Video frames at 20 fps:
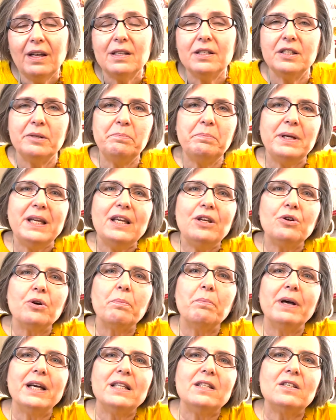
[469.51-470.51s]
To be your
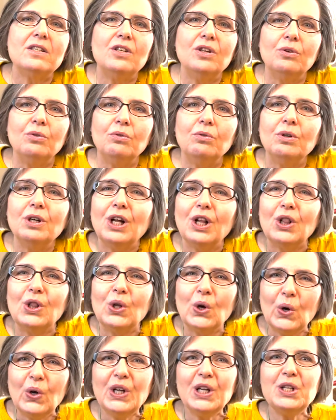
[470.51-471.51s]
best you,
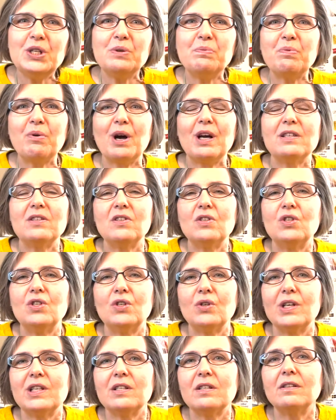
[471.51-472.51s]
learning to process
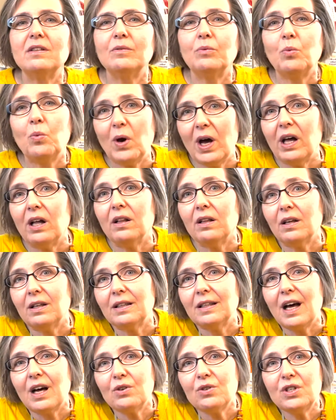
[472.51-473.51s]
stress well
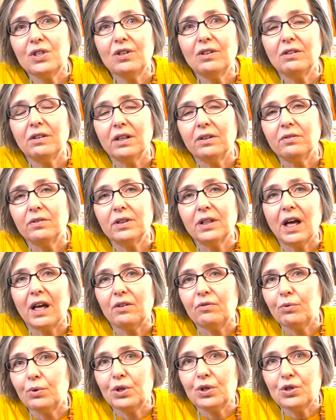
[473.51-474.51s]
allows you to live
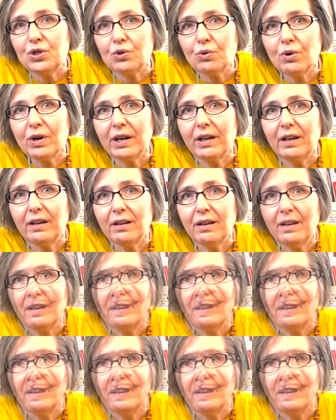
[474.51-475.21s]
life with joy.